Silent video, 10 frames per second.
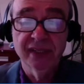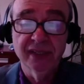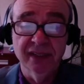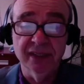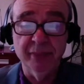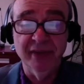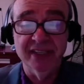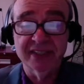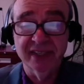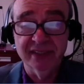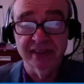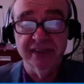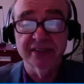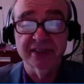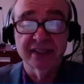In the past 10
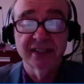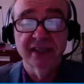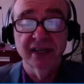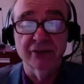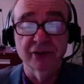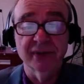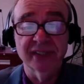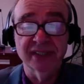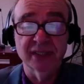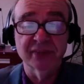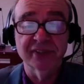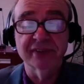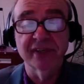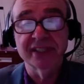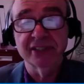years, a growing number
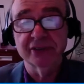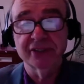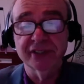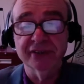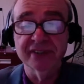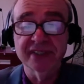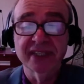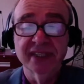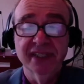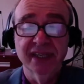of graduate students